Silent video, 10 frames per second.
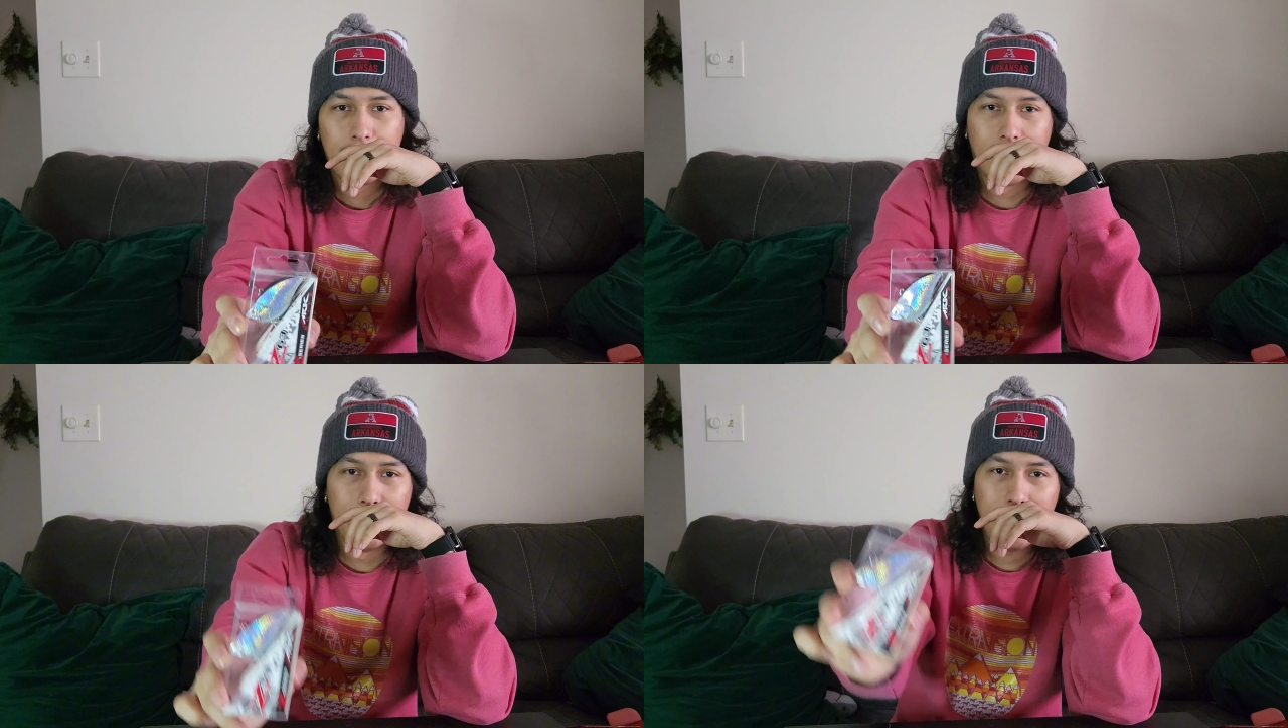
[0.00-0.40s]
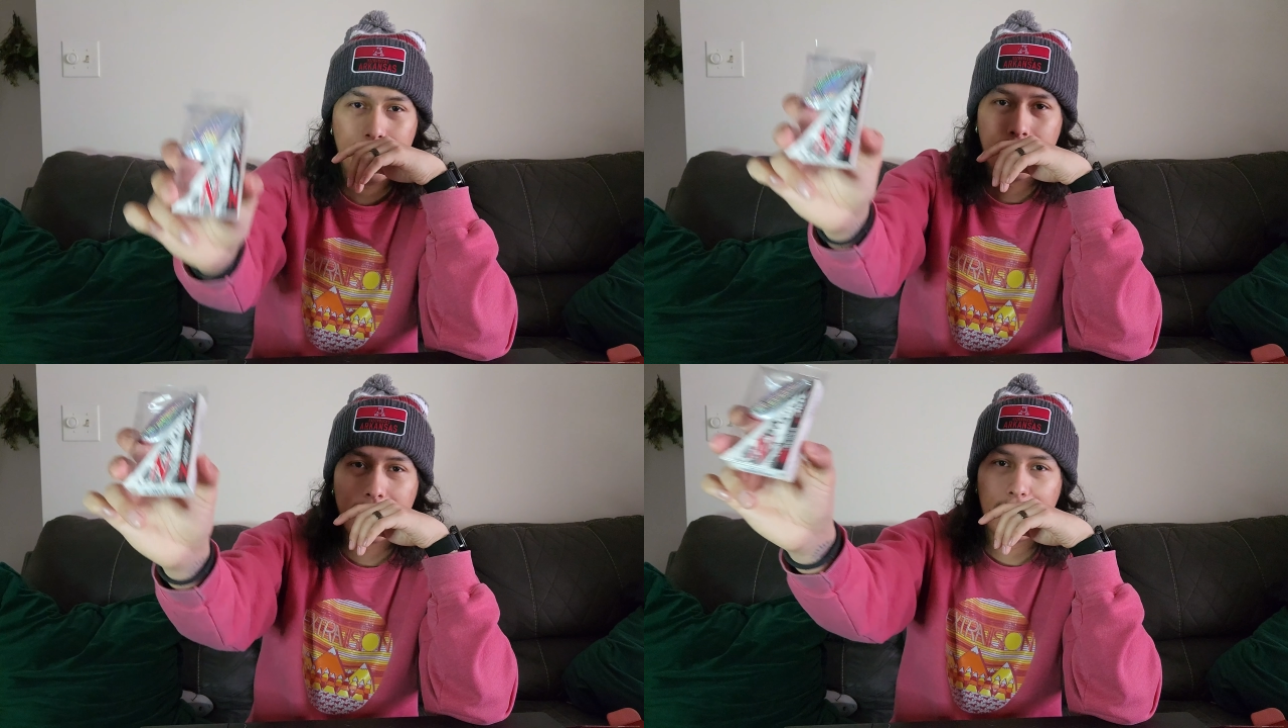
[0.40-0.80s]
Come
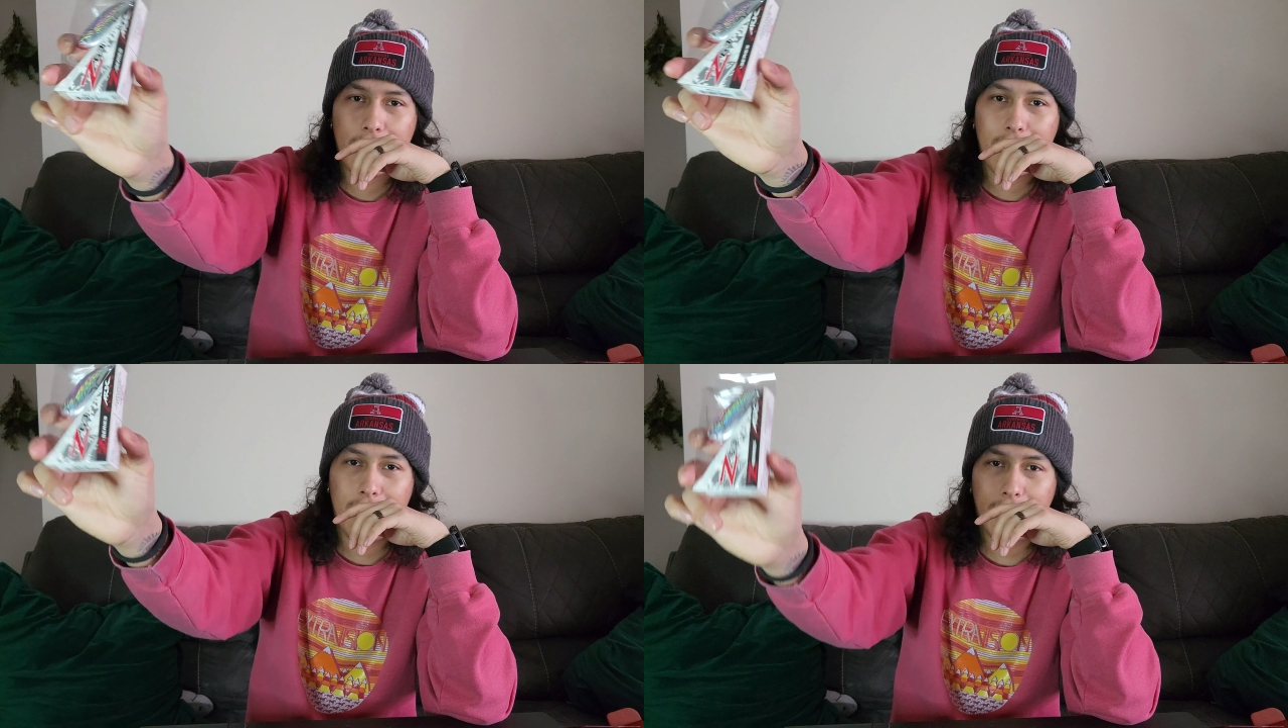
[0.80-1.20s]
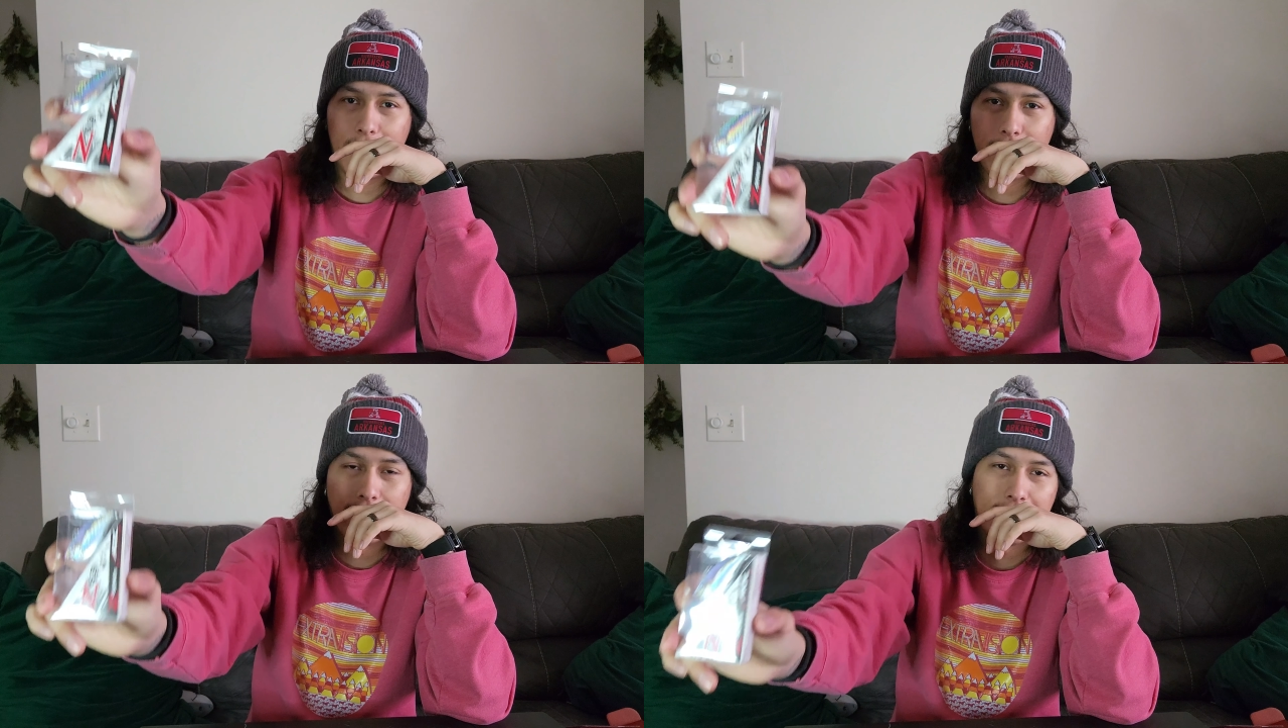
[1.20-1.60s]
up and then
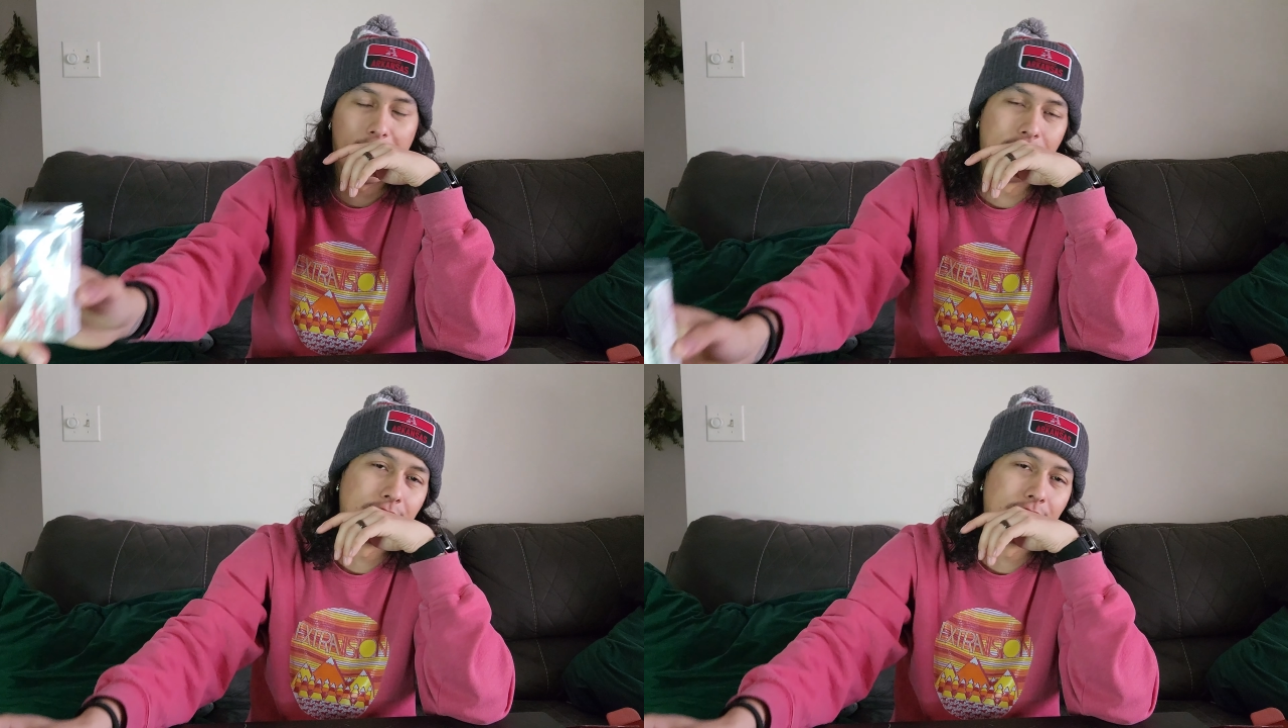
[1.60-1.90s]
come back down.